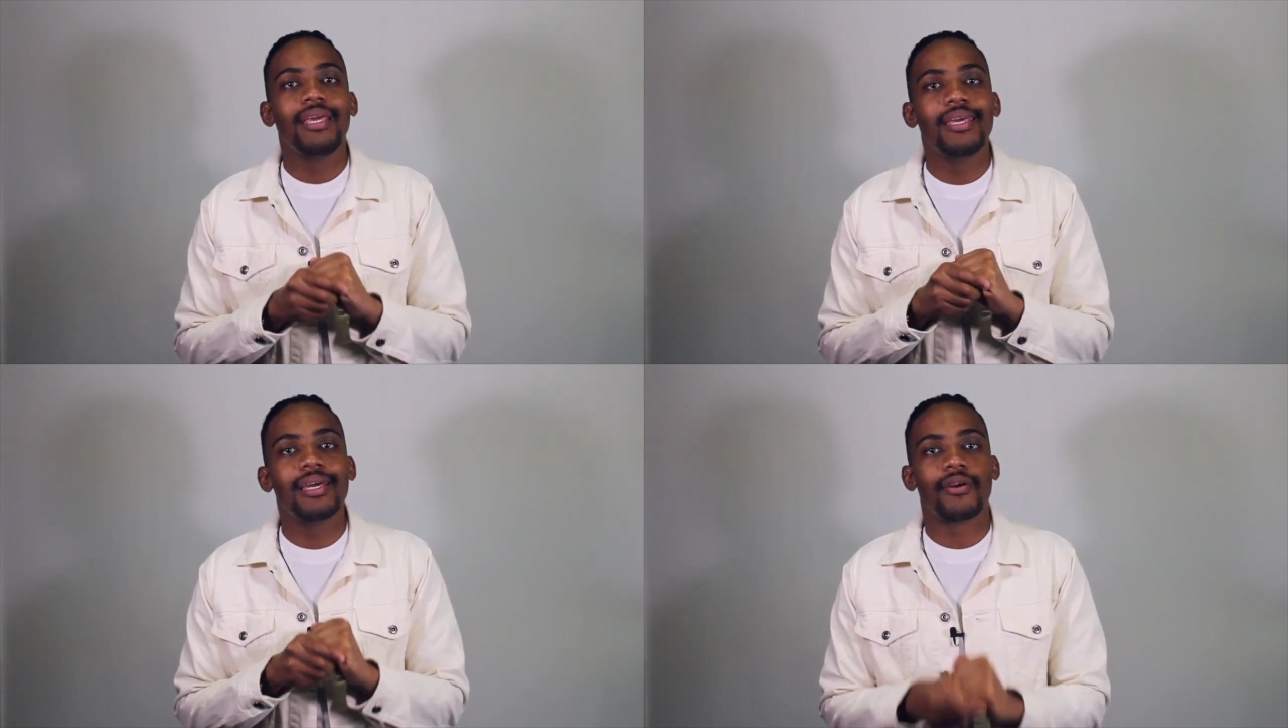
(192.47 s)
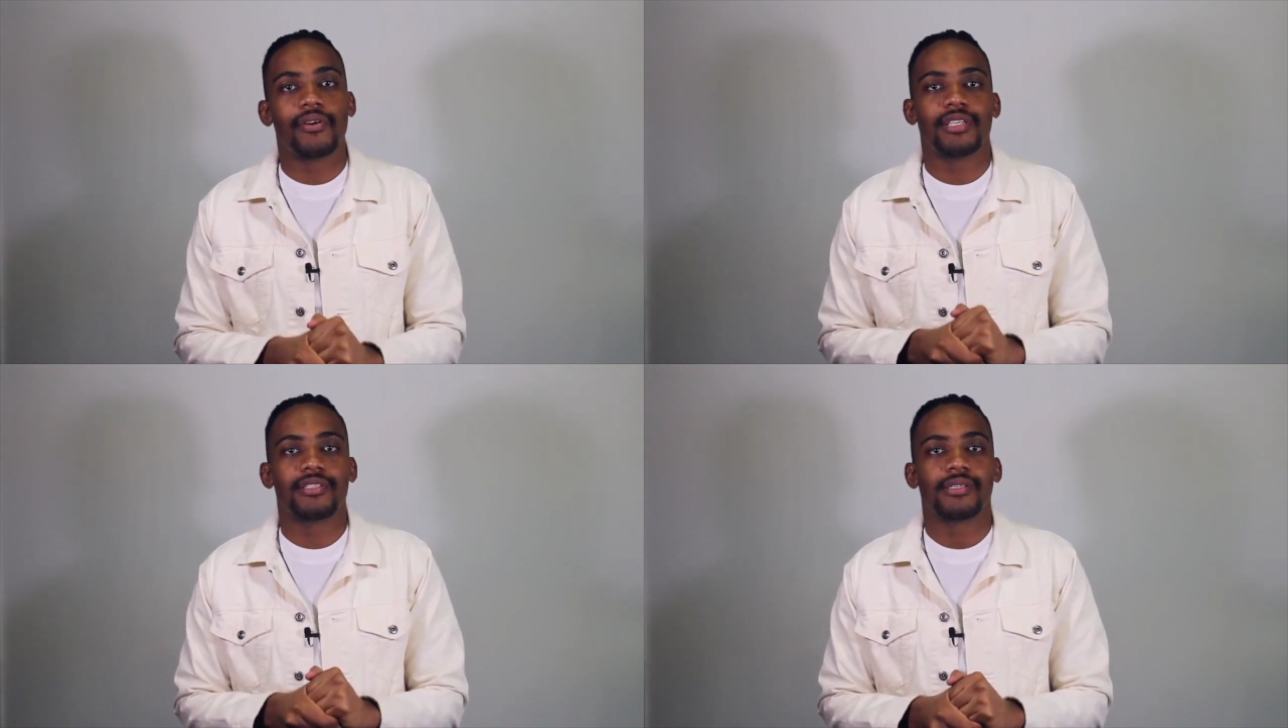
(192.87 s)

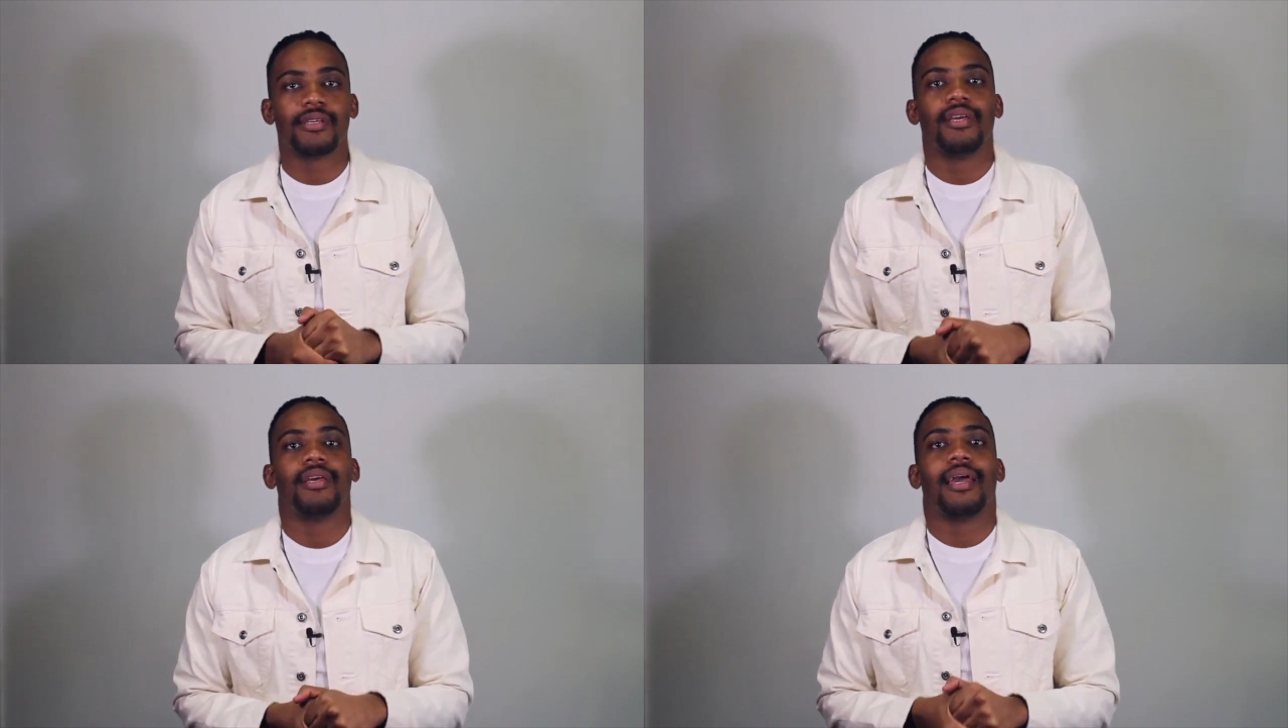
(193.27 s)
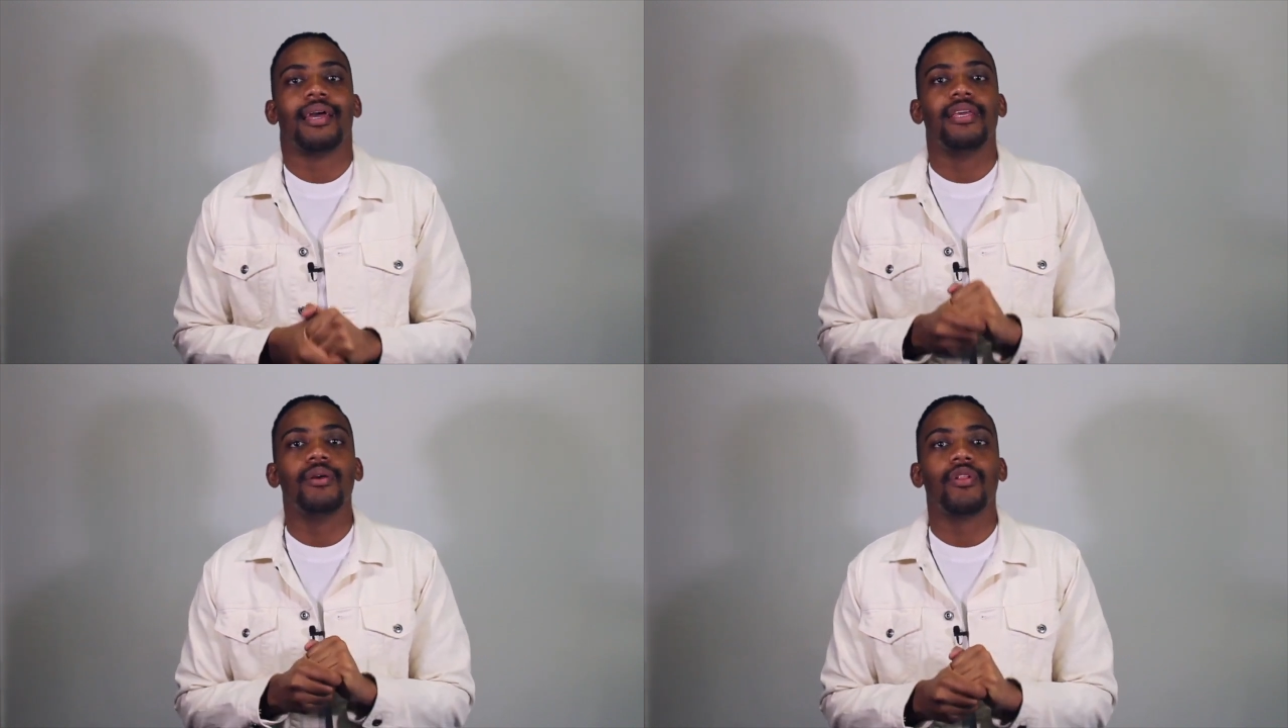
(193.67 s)
hear us
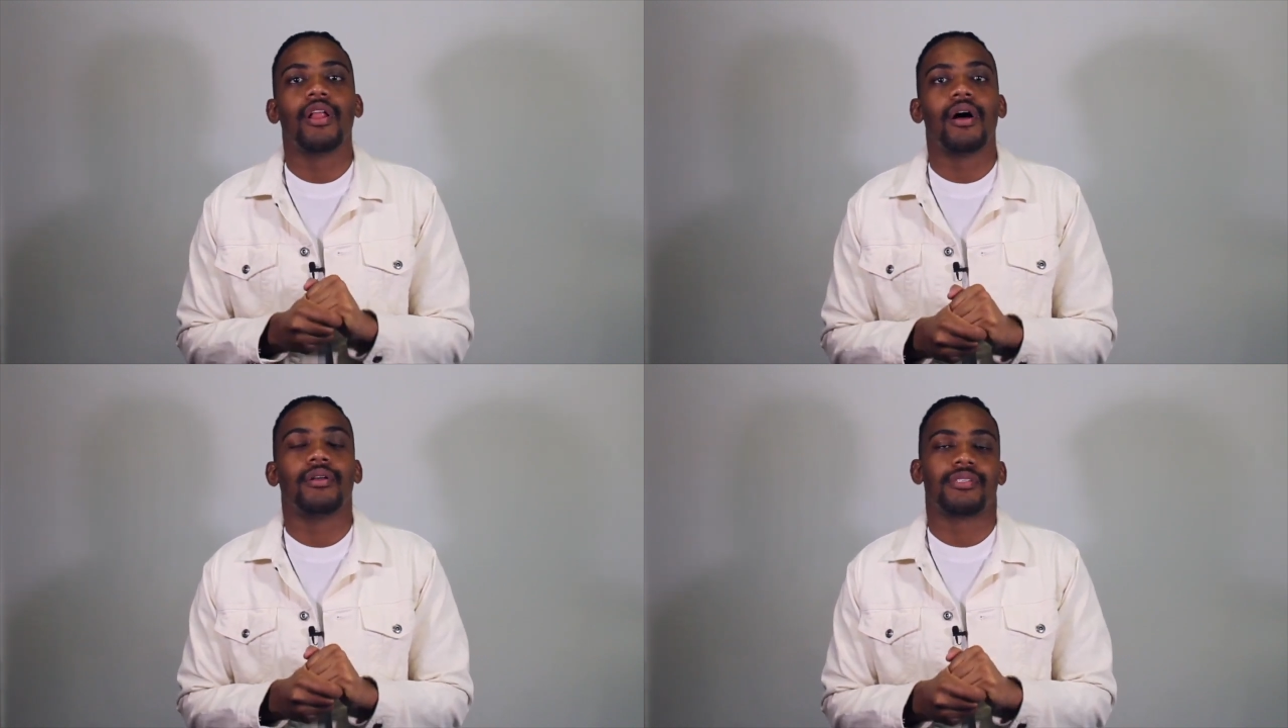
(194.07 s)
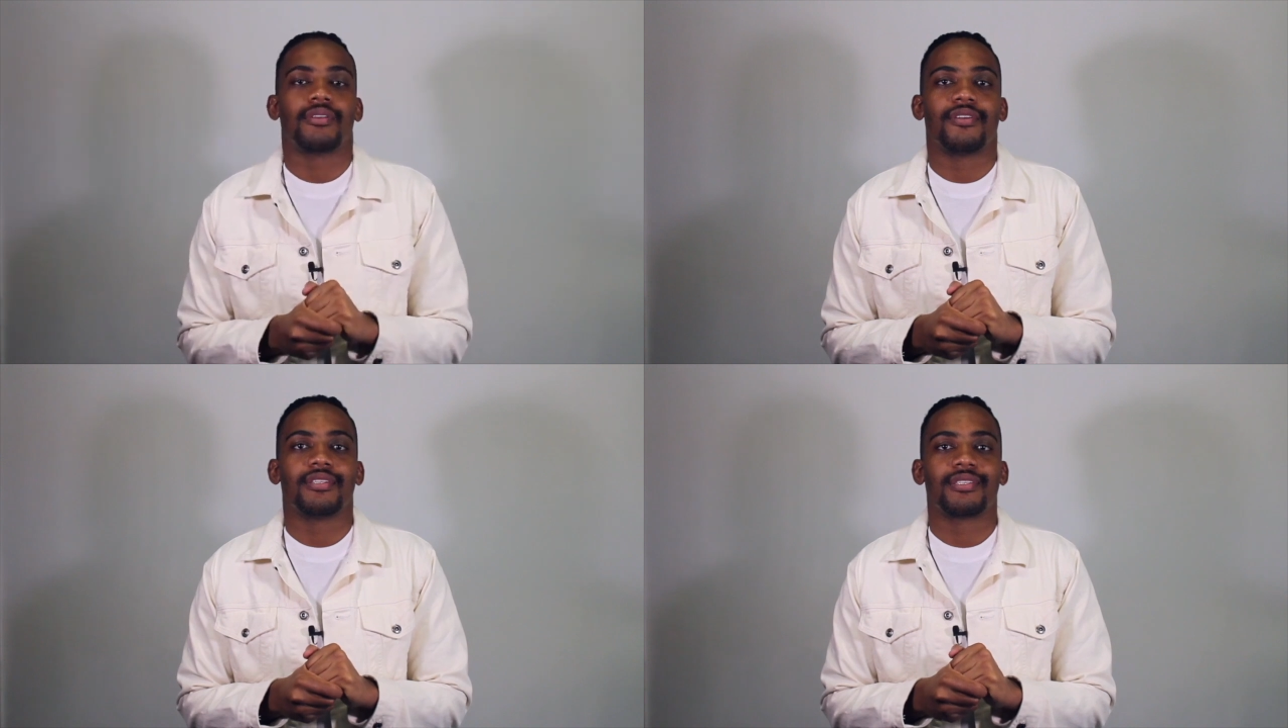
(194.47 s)
and He will
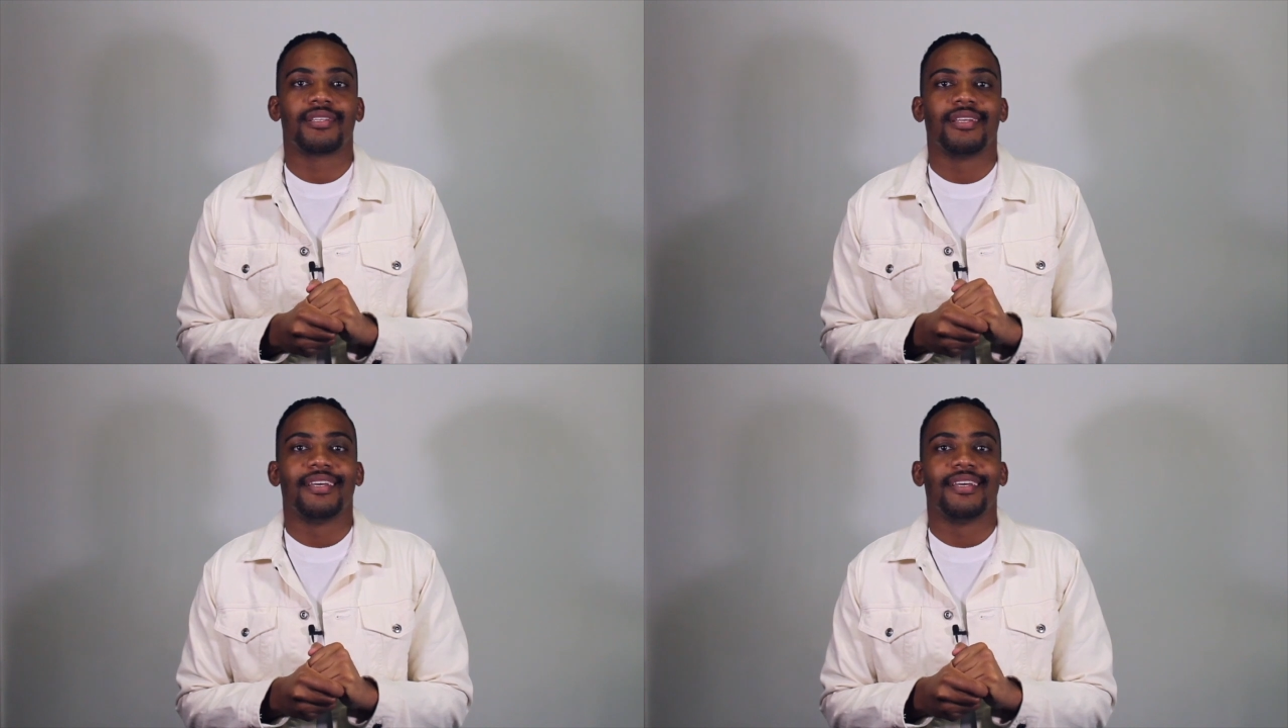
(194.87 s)
answer us.